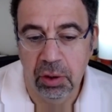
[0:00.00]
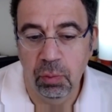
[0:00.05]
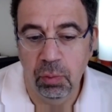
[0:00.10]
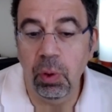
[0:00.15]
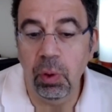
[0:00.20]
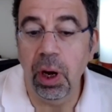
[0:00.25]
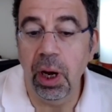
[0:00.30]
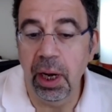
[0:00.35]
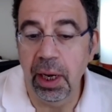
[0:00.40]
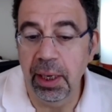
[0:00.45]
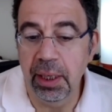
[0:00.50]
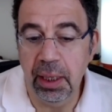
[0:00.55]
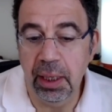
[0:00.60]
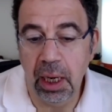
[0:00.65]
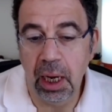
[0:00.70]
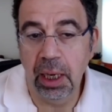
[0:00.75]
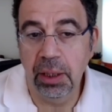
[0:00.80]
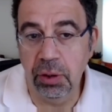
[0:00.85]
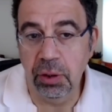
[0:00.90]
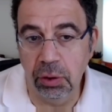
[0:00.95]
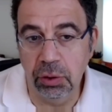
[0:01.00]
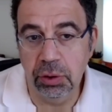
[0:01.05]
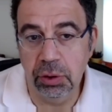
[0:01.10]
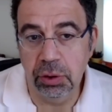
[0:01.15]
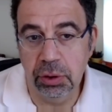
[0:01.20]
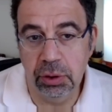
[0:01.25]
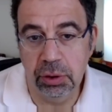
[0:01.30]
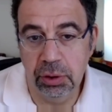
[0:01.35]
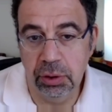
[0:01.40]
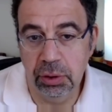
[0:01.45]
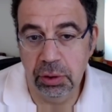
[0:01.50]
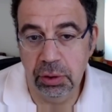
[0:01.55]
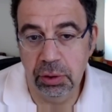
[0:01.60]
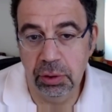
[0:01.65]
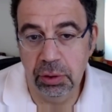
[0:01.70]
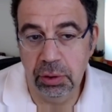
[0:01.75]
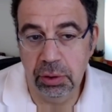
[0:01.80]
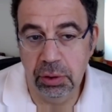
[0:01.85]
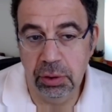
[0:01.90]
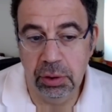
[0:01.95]
why I don't.
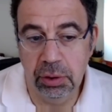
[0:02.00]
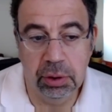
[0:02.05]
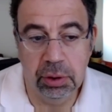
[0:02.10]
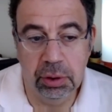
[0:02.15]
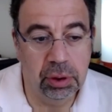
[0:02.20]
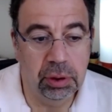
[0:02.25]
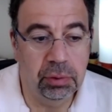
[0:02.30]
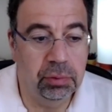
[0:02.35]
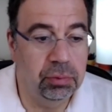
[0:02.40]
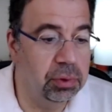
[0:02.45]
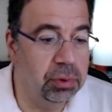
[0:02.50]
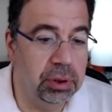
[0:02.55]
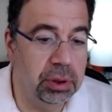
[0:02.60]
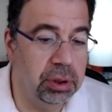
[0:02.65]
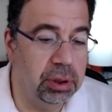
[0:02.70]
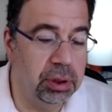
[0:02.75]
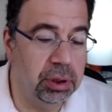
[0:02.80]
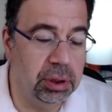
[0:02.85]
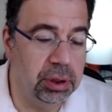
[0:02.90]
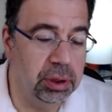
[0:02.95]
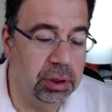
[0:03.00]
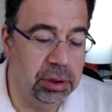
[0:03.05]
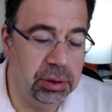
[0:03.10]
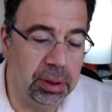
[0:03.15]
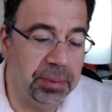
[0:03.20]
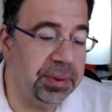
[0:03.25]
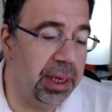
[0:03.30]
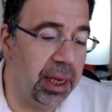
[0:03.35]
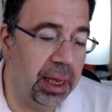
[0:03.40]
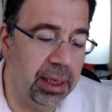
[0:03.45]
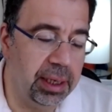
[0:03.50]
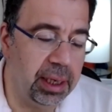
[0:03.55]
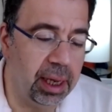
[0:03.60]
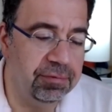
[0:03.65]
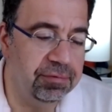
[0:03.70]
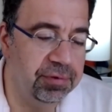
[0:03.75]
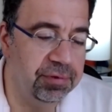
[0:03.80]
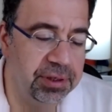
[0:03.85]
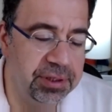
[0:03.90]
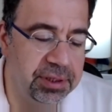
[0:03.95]

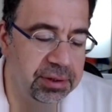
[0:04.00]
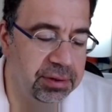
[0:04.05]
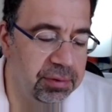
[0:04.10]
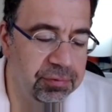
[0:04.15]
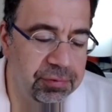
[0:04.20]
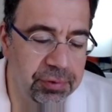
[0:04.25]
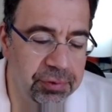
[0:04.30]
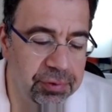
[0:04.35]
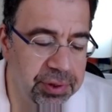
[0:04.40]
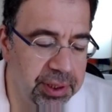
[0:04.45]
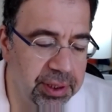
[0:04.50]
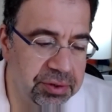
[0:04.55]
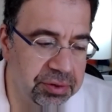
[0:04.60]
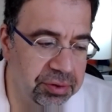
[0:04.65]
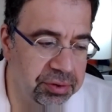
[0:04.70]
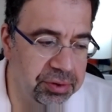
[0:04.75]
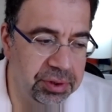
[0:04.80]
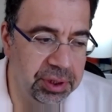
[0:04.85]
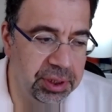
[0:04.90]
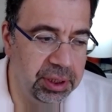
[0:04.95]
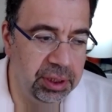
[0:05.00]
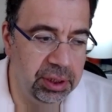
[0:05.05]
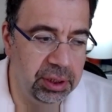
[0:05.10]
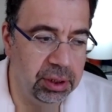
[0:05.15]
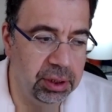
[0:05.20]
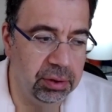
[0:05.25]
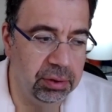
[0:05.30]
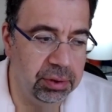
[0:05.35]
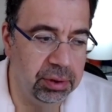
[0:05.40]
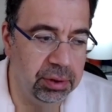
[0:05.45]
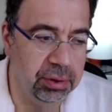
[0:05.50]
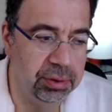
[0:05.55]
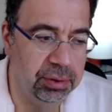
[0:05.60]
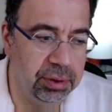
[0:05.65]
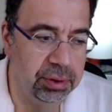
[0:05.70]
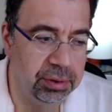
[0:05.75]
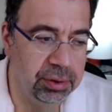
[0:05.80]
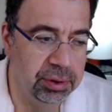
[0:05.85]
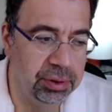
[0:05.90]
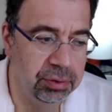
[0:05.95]
I've written a few things on
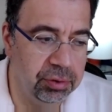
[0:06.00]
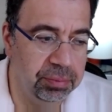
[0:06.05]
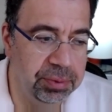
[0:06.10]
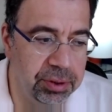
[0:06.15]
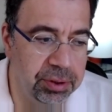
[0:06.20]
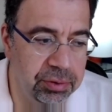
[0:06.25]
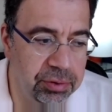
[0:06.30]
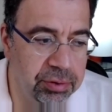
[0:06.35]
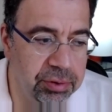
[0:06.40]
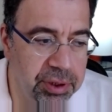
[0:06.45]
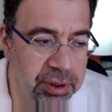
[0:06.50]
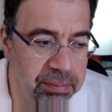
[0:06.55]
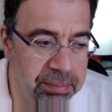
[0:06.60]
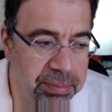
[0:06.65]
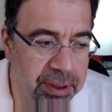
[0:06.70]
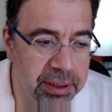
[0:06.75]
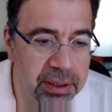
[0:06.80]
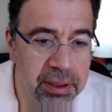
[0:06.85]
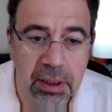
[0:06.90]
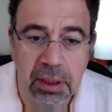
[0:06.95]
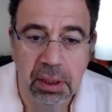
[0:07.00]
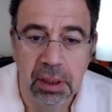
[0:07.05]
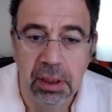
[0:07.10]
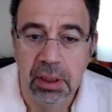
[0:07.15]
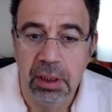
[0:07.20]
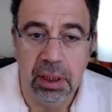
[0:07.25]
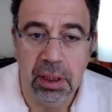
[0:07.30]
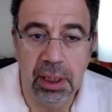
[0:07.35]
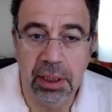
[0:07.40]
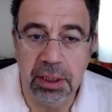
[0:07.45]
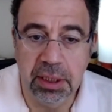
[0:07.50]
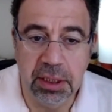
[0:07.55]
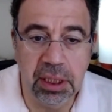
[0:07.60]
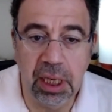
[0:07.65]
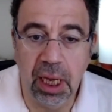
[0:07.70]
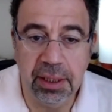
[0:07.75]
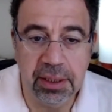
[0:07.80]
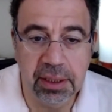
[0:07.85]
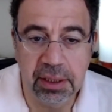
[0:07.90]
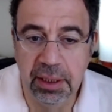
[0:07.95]
the European Union, but it's
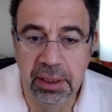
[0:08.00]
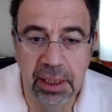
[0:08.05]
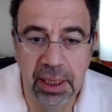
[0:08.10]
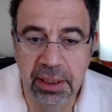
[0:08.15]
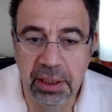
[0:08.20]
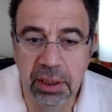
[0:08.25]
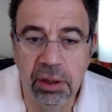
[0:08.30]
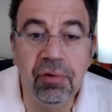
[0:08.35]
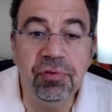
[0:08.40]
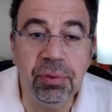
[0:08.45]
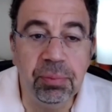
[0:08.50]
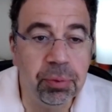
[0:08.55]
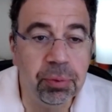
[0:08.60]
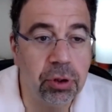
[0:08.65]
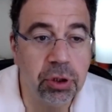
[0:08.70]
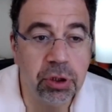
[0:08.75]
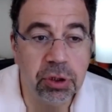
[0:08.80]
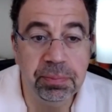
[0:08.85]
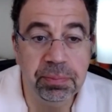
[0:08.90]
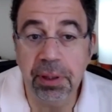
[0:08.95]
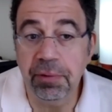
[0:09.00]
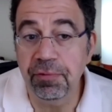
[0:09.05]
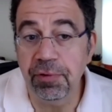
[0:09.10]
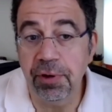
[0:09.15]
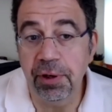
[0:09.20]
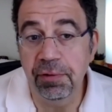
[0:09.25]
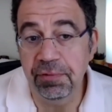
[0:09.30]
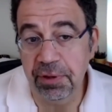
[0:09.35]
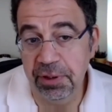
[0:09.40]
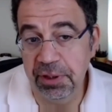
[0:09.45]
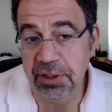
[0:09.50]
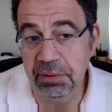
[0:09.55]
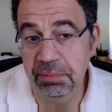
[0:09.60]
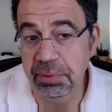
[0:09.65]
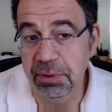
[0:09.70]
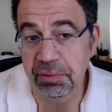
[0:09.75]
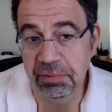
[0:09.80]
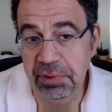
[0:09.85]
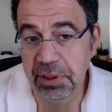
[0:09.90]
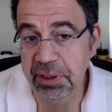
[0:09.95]
not in any of the books for a very
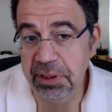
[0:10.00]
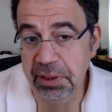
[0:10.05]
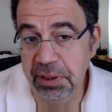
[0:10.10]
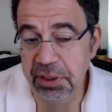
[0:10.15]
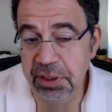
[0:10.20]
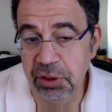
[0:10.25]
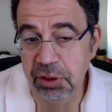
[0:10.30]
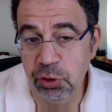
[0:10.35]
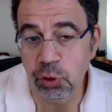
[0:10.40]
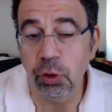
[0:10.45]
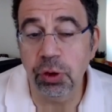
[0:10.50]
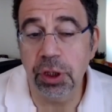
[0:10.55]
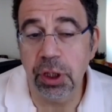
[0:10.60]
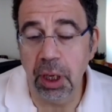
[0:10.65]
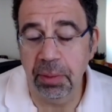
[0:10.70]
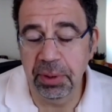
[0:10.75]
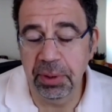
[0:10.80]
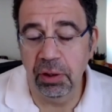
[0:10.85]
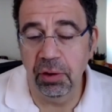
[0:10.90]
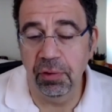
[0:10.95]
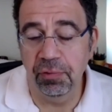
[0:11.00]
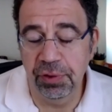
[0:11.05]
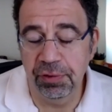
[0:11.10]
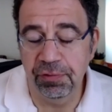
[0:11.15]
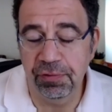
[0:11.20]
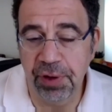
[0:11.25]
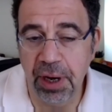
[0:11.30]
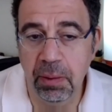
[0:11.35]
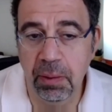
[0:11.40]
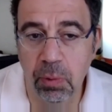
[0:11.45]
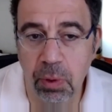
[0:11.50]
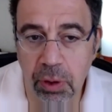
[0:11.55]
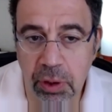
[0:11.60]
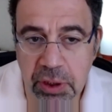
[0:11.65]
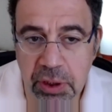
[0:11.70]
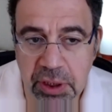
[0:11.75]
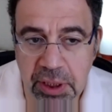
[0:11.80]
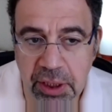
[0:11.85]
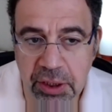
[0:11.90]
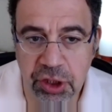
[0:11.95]
simple reason. It's a shortcoming of the
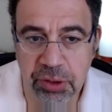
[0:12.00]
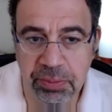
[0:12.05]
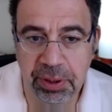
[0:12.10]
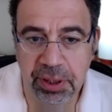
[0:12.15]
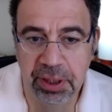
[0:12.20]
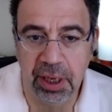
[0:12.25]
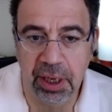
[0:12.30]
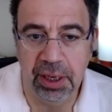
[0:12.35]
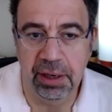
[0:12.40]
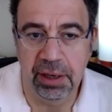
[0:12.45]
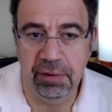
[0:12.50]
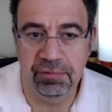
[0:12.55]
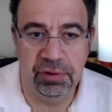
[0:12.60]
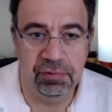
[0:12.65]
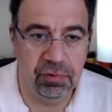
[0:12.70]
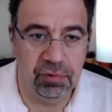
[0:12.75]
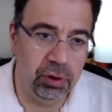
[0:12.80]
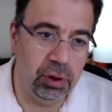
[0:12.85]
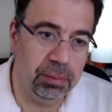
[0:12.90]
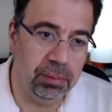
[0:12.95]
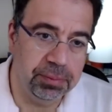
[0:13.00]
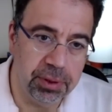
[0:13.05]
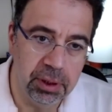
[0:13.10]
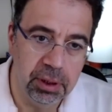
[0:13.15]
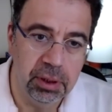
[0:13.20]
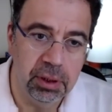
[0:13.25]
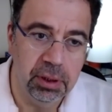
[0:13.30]
frameworks that Jim and I have developed